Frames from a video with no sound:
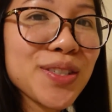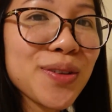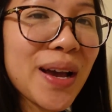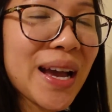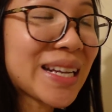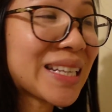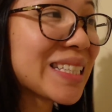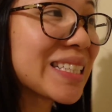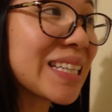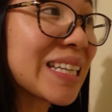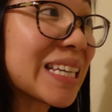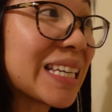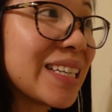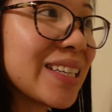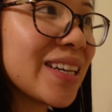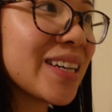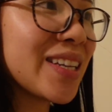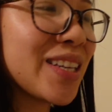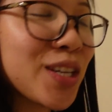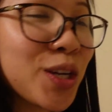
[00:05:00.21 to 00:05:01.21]
so I didn't eat
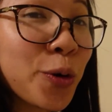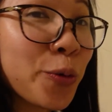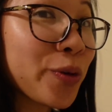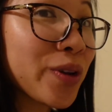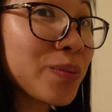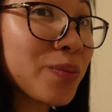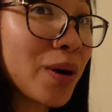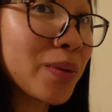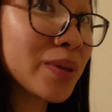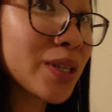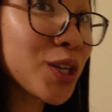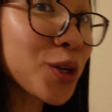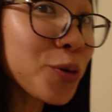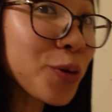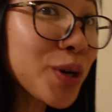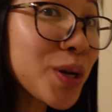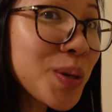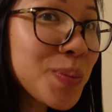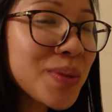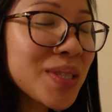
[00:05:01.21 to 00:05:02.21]
any Korean barbecue
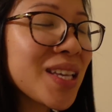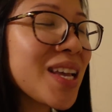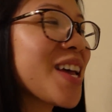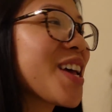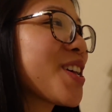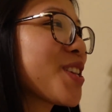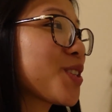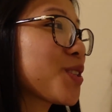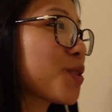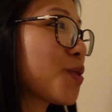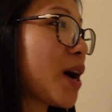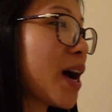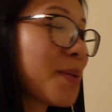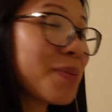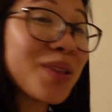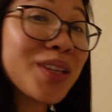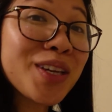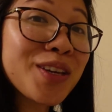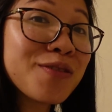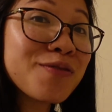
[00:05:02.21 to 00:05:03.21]
ribs. So
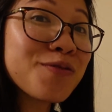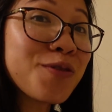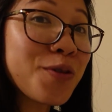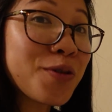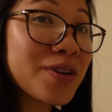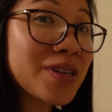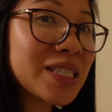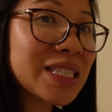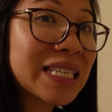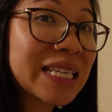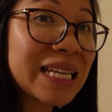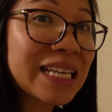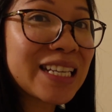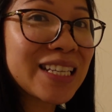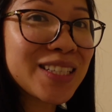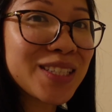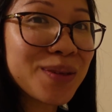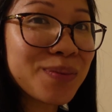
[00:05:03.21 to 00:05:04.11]
I'm looking forward to eating